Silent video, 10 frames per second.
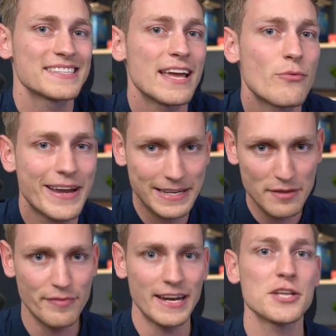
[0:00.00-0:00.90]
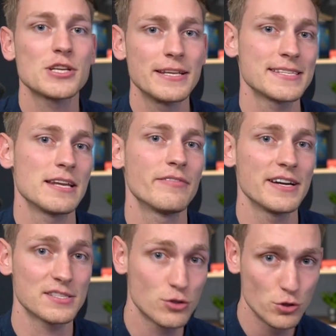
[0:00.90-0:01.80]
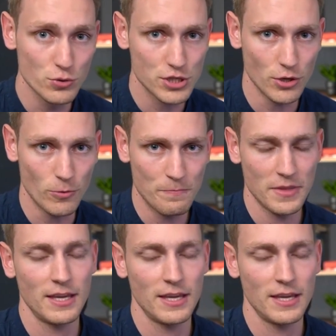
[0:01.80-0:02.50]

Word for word: is directly financially incentivized to do so.